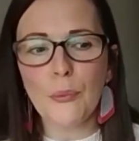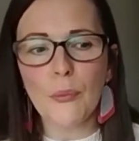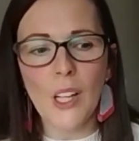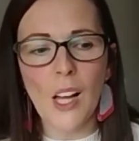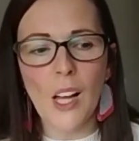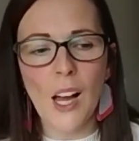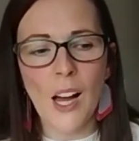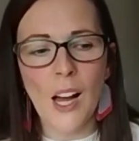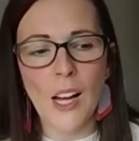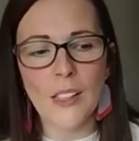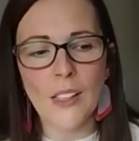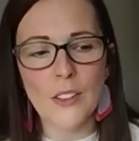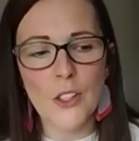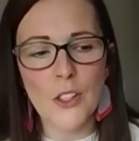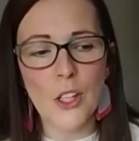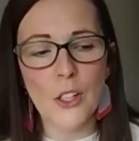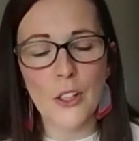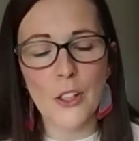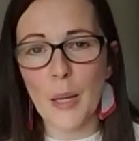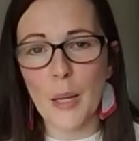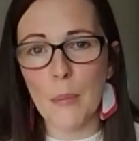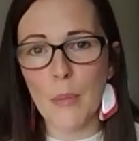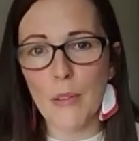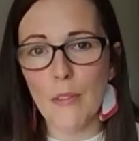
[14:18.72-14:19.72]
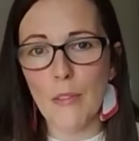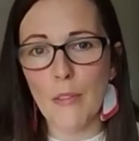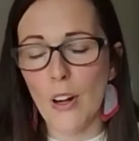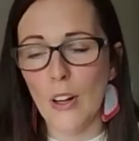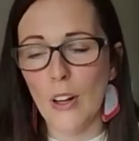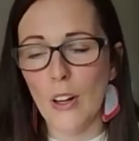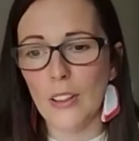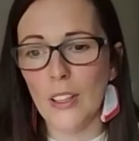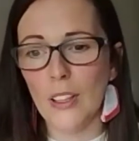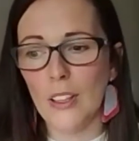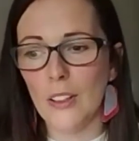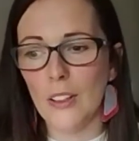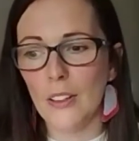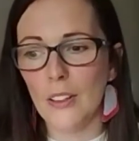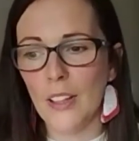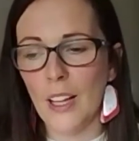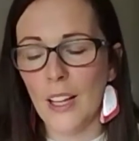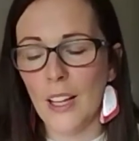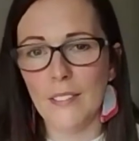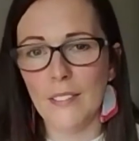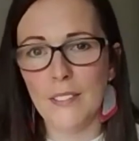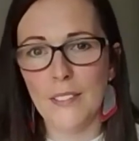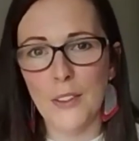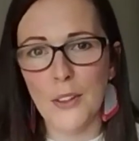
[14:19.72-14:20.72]
And don't get me wrong, that
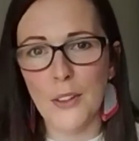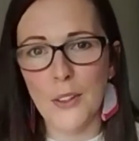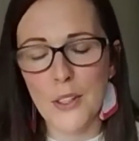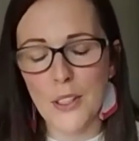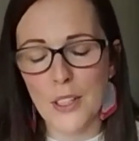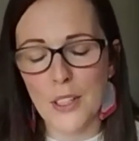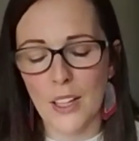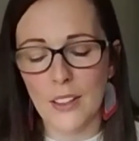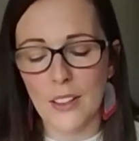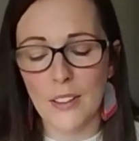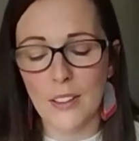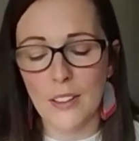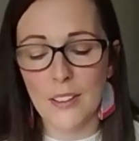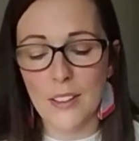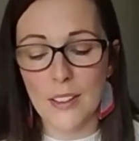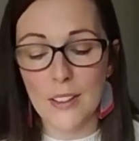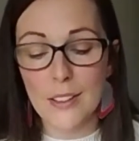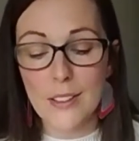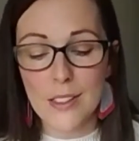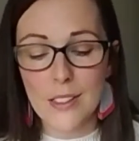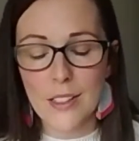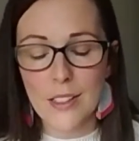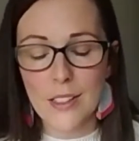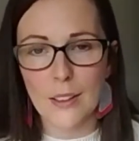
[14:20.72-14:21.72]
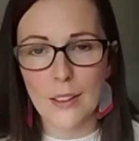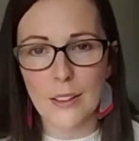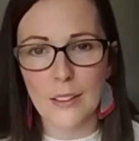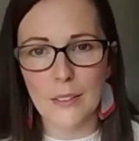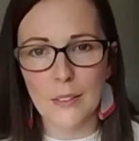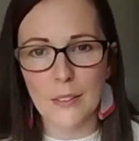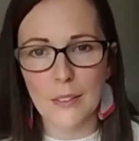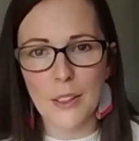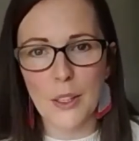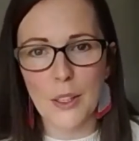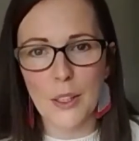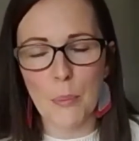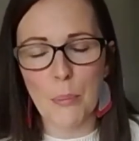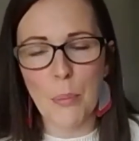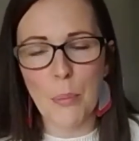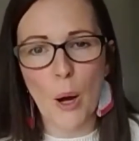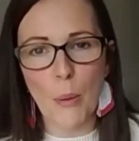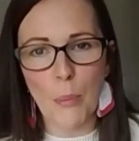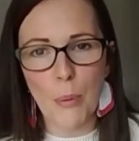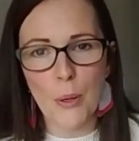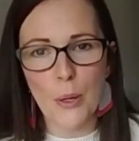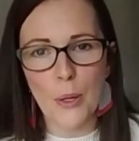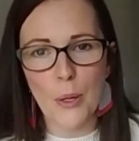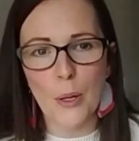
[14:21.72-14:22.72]
those kind of things still,
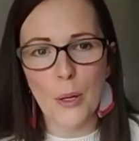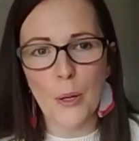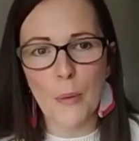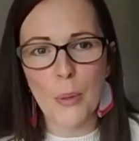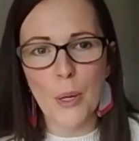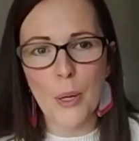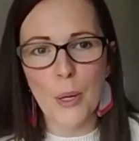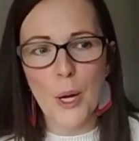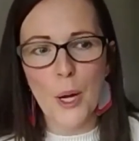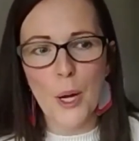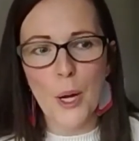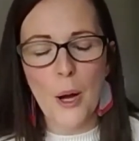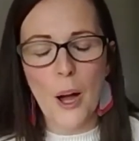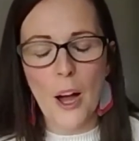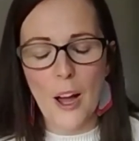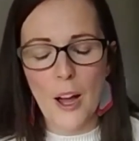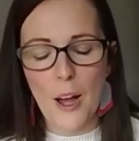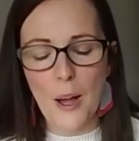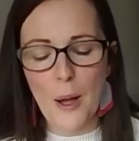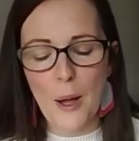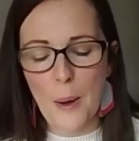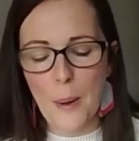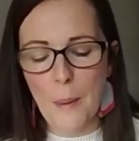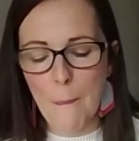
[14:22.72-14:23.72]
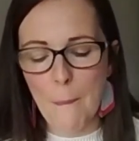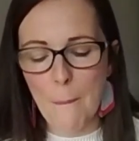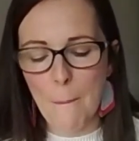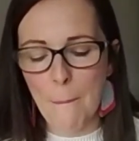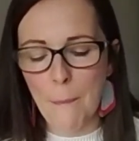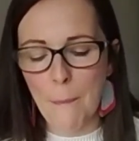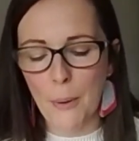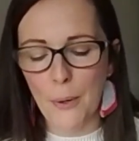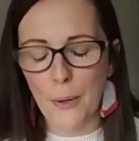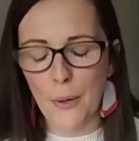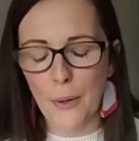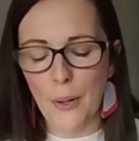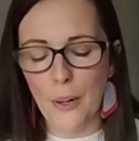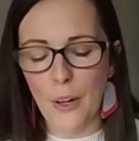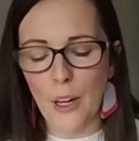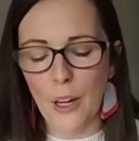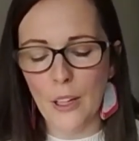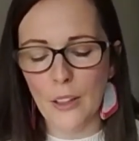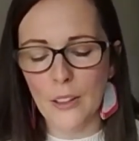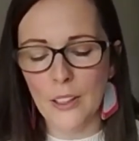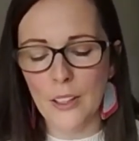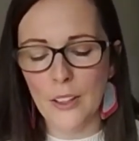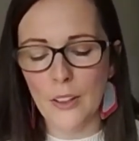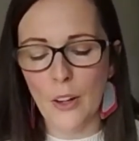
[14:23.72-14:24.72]
pop up. But,
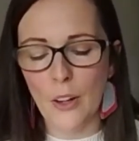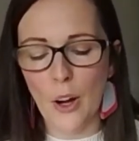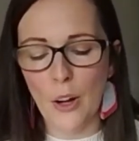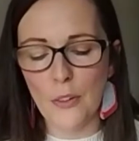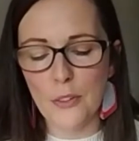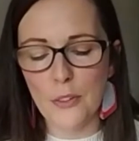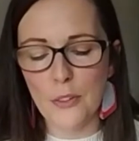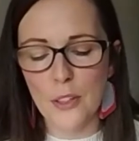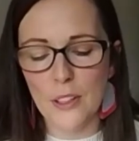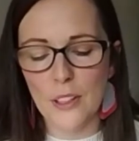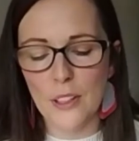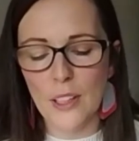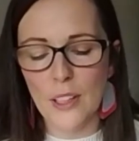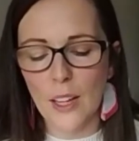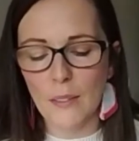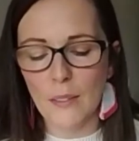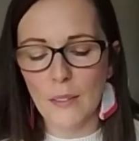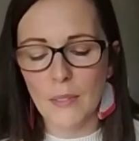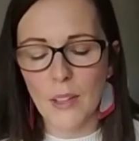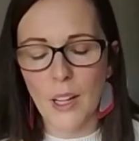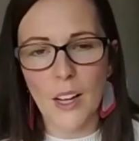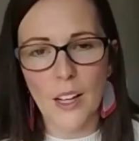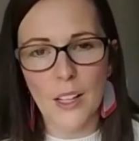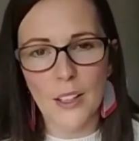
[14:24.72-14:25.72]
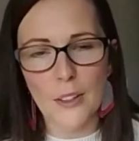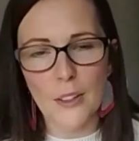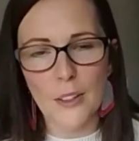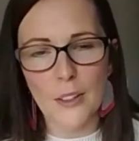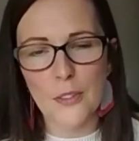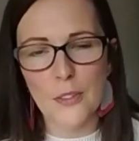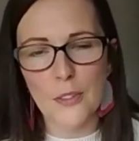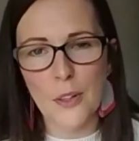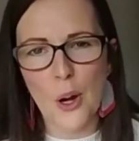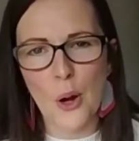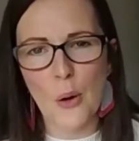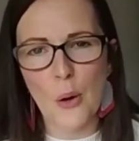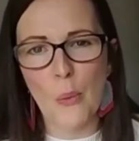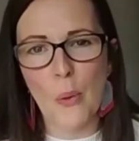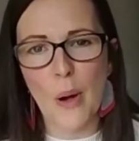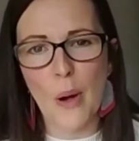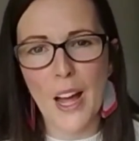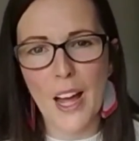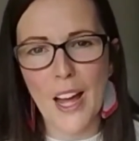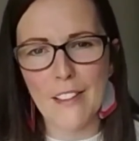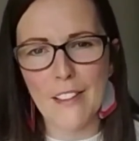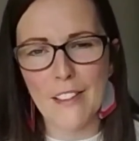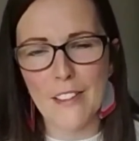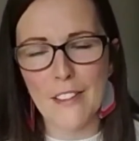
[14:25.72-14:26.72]
often I'm kind of
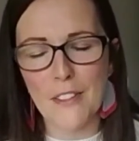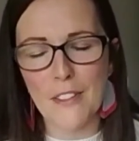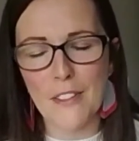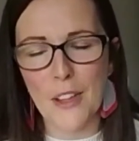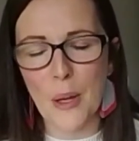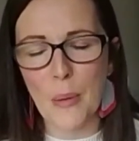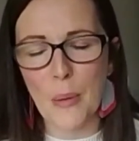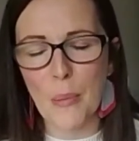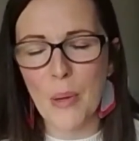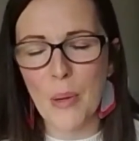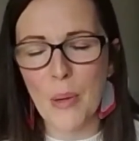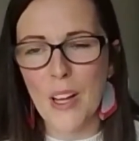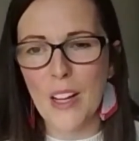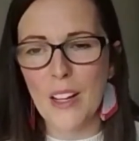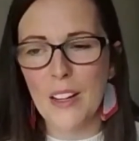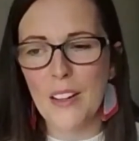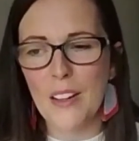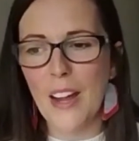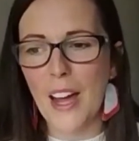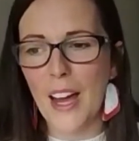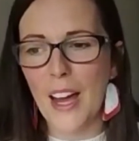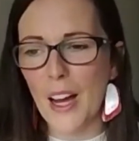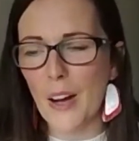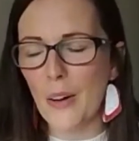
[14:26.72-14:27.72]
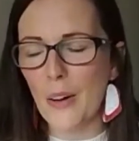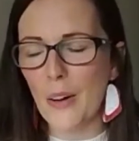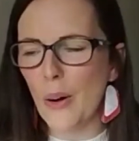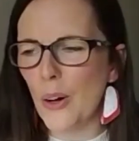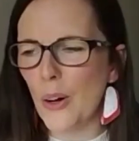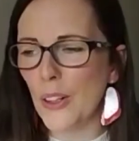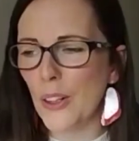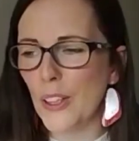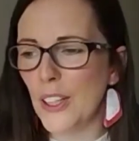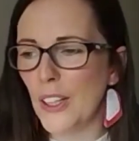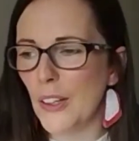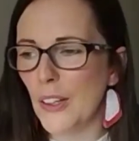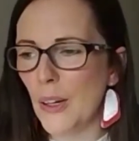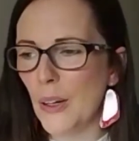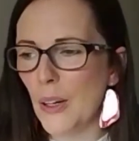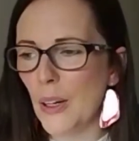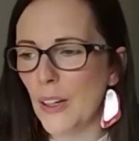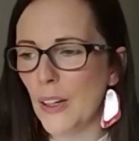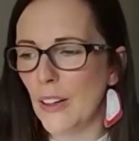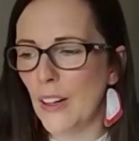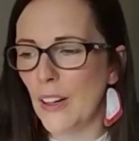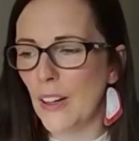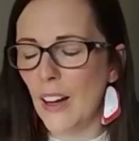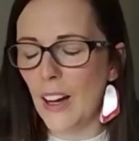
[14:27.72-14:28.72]
aware of them now,
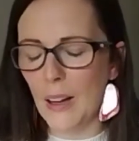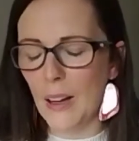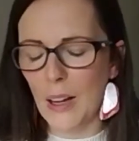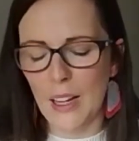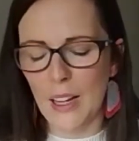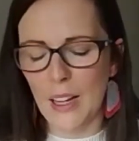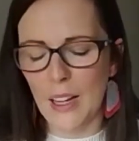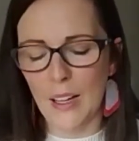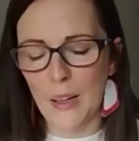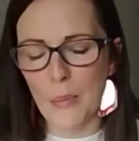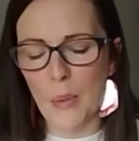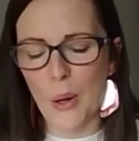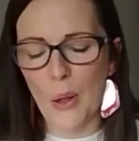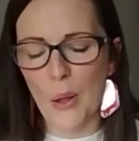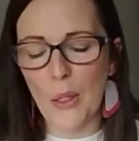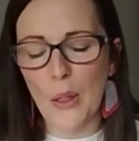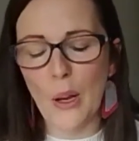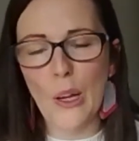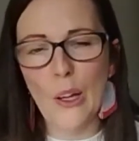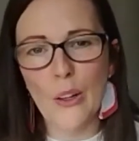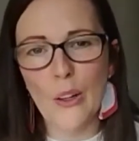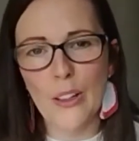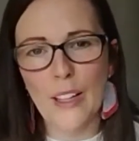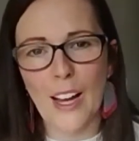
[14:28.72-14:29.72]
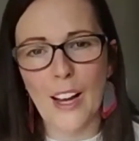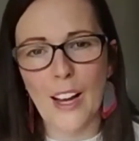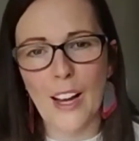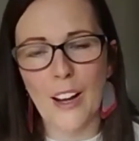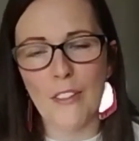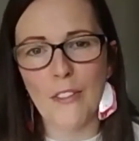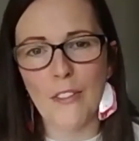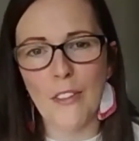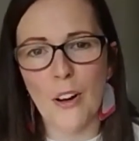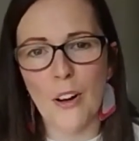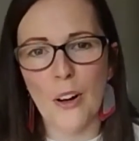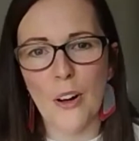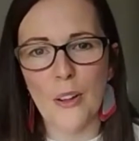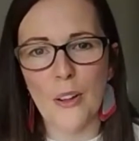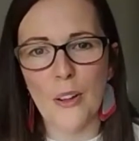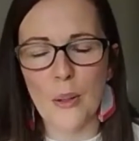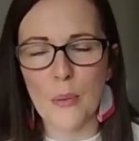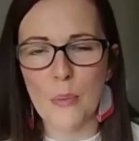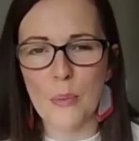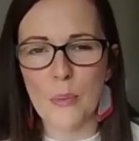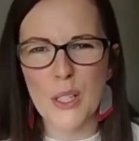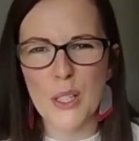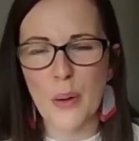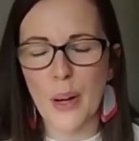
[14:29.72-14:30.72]
or, I'm on the lookout for them.
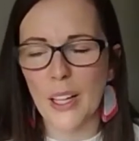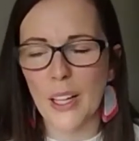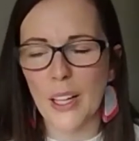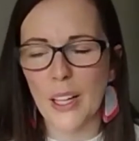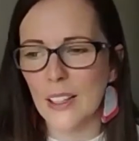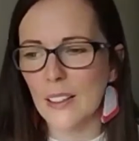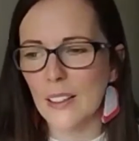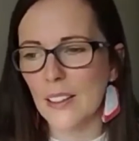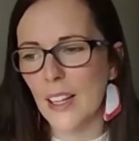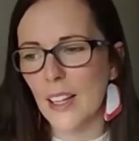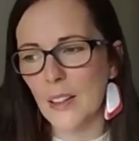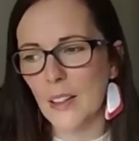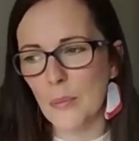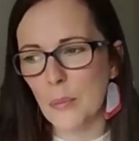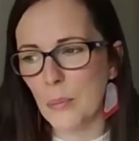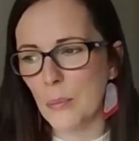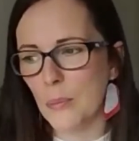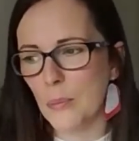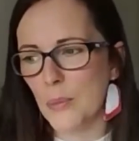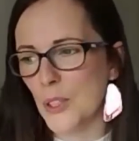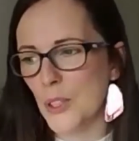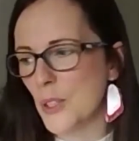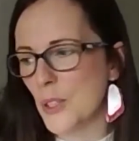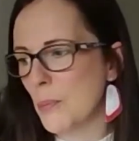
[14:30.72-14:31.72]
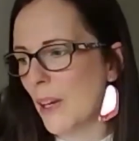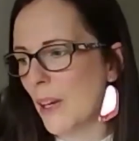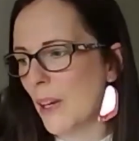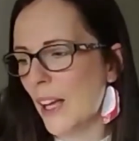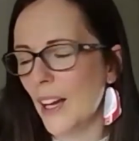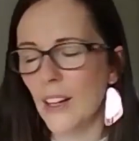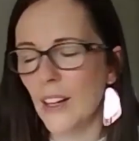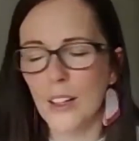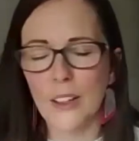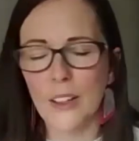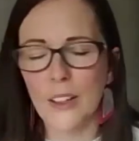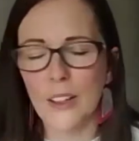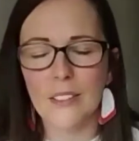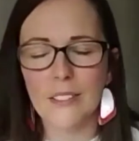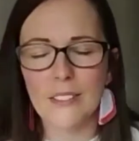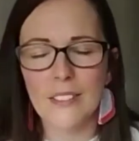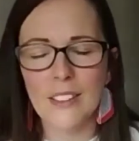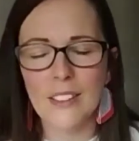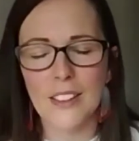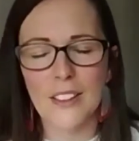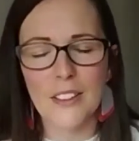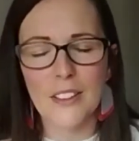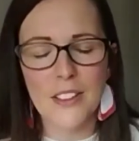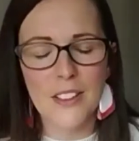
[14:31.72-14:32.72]
So I can then just be like, oh,
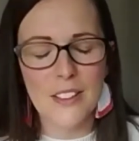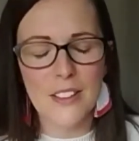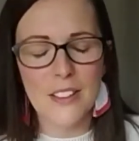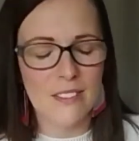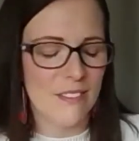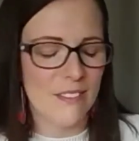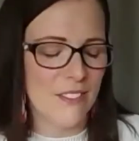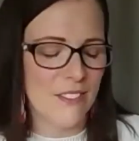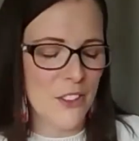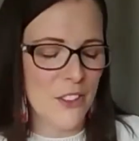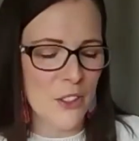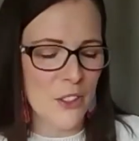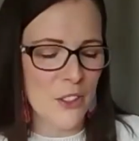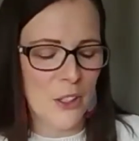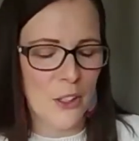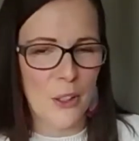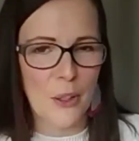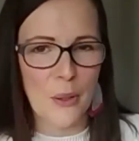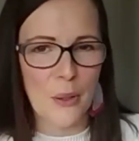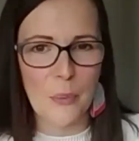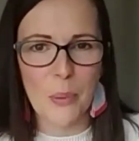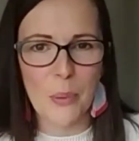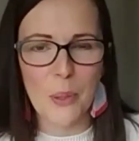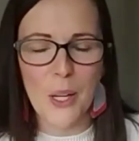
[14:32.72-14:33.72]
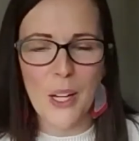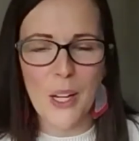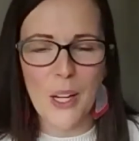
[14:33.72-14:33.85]
shut up.